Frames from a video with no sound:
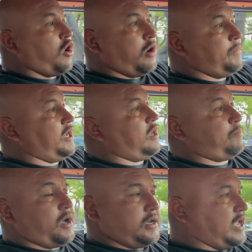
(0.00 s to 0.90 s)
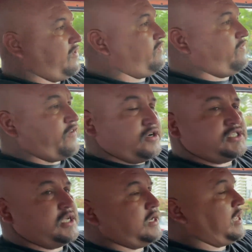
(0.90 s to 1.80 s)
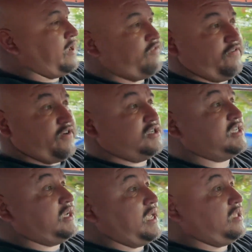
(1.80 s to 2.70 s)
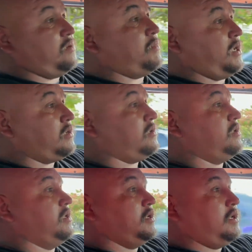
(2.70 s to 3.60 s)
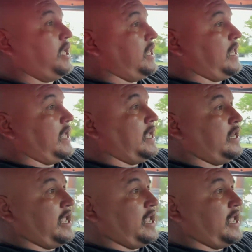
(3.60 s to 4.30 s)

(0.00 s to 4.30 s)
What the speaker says: all meet up on every first Sunday of the month, and then